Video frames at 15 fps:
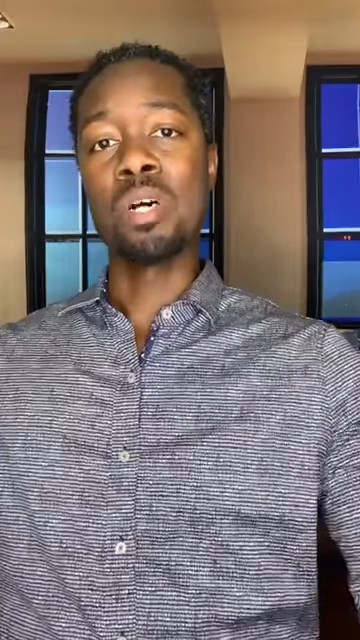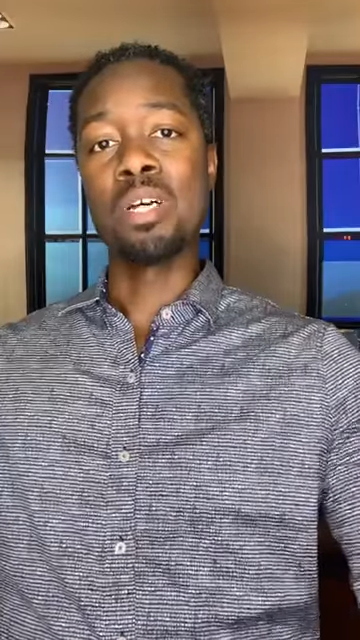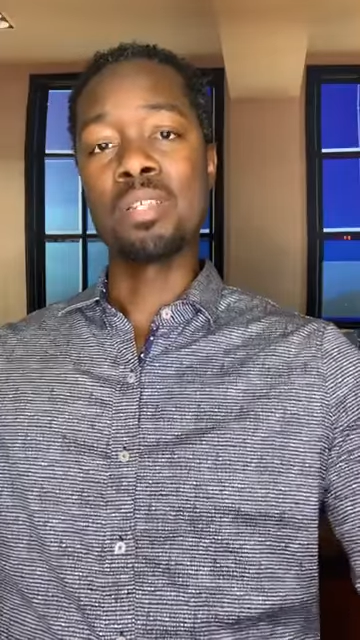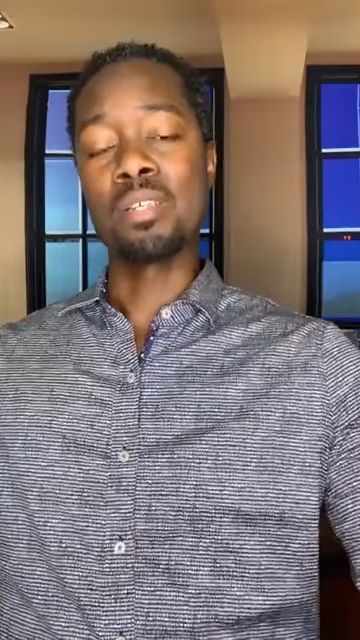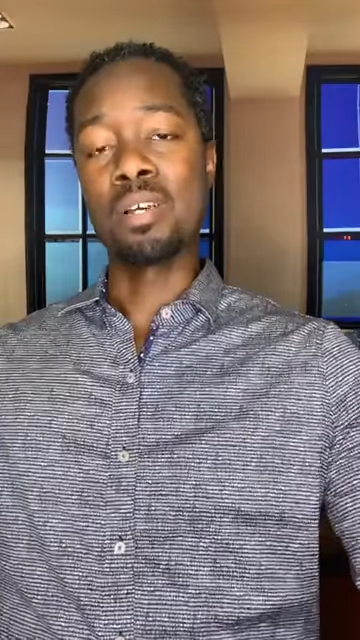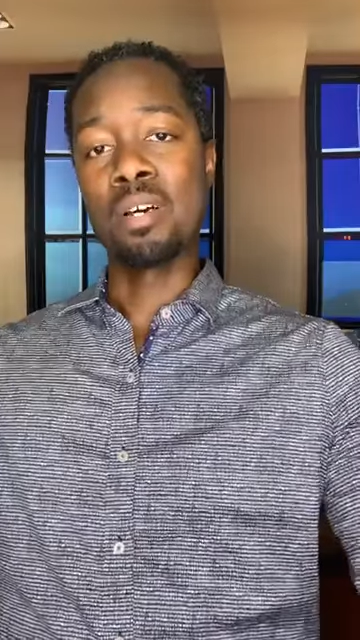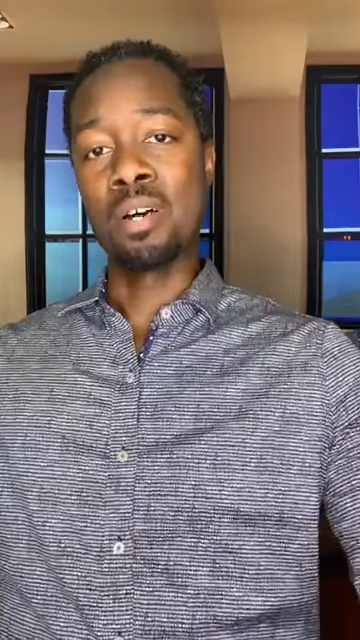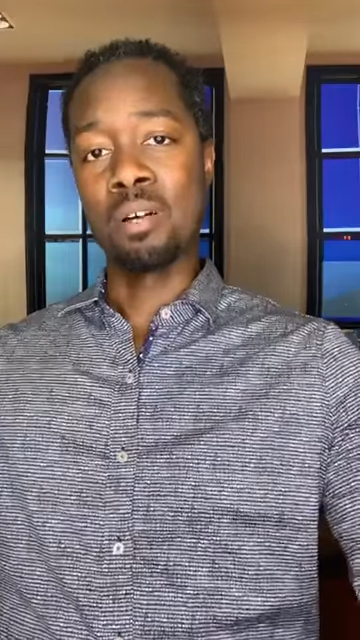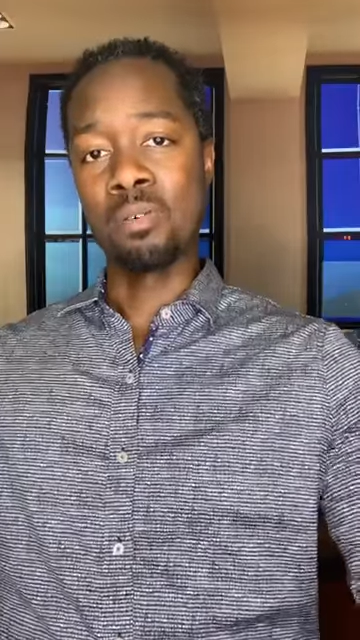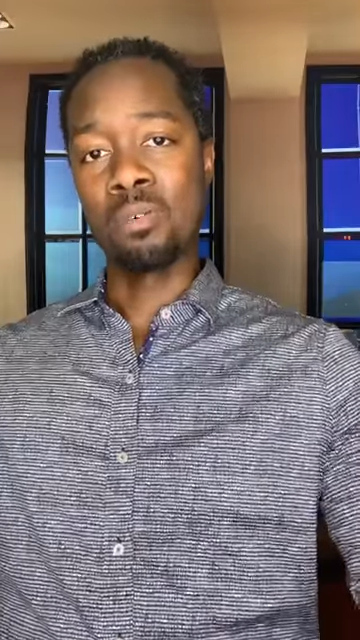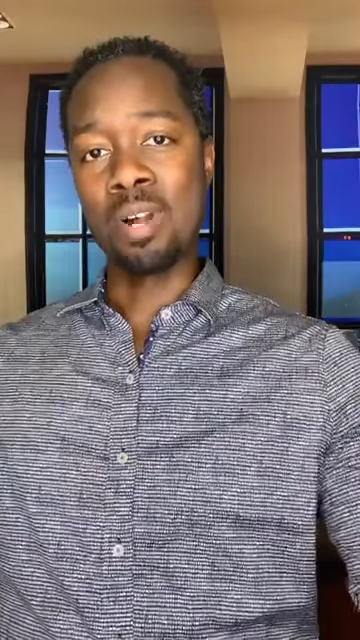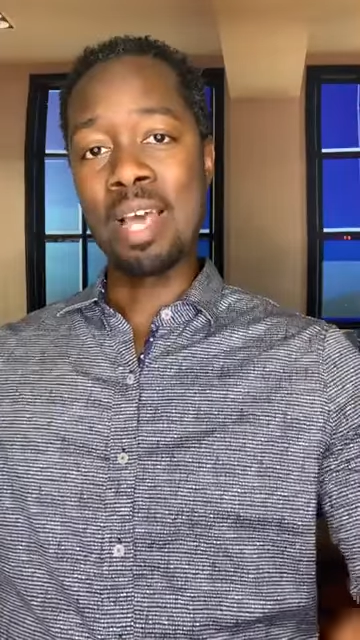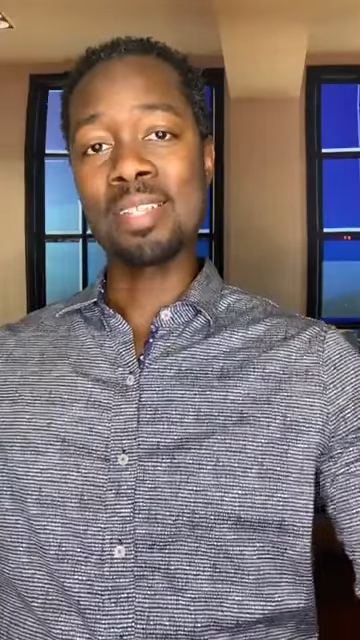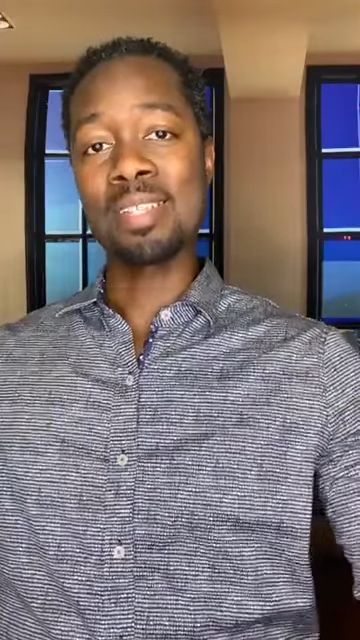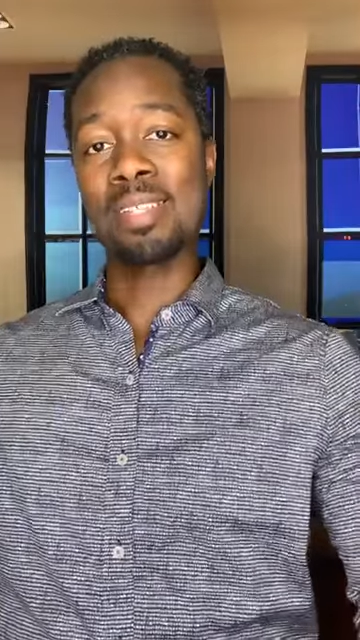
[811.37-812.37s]
was
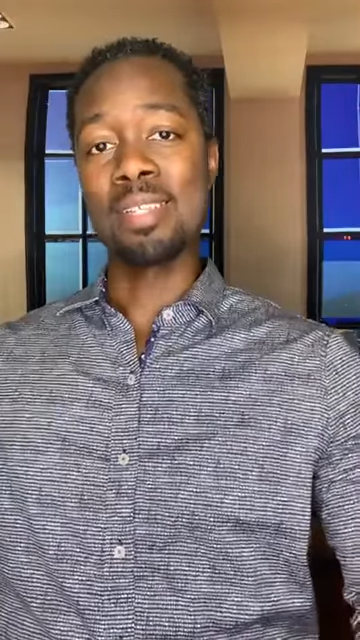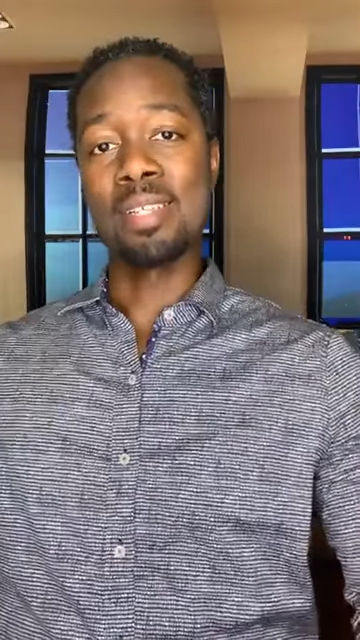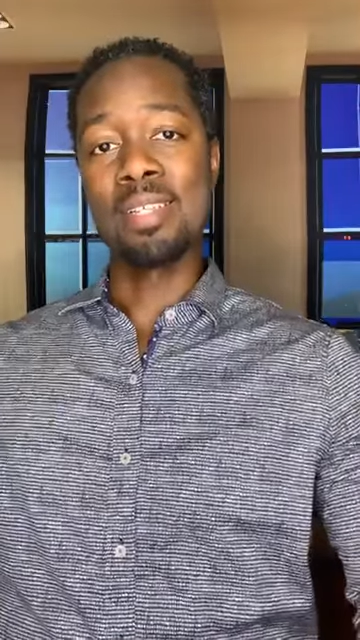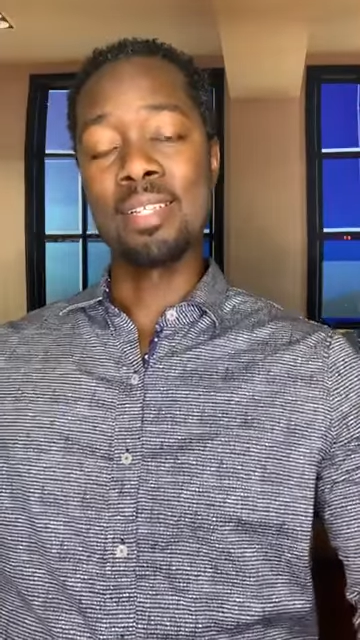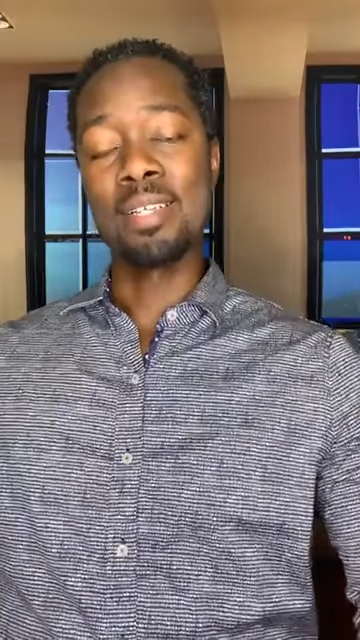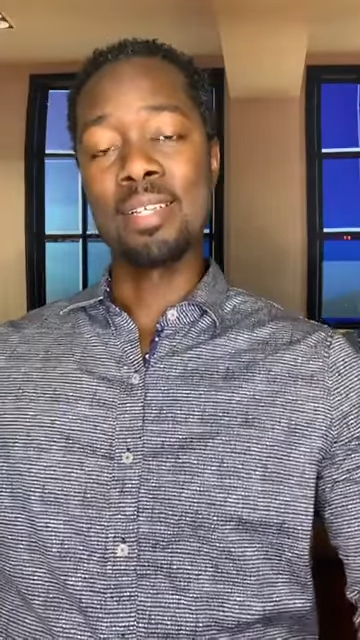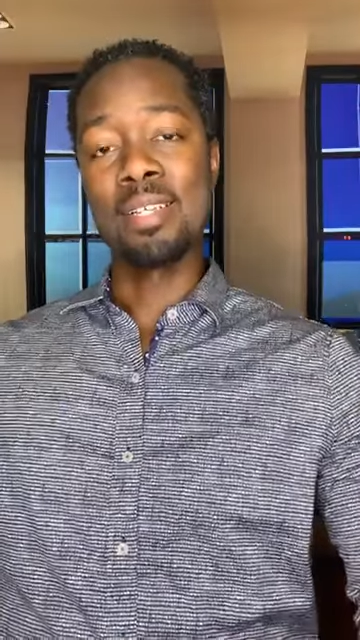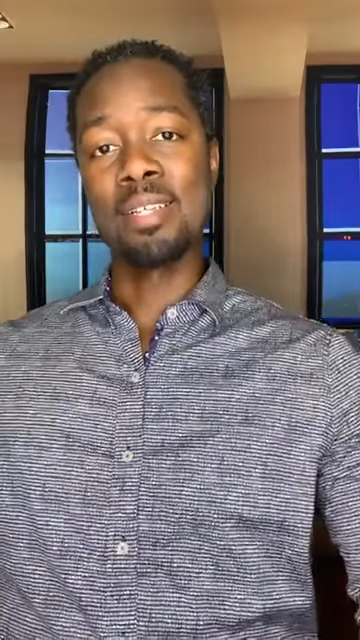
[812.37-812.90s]
arrested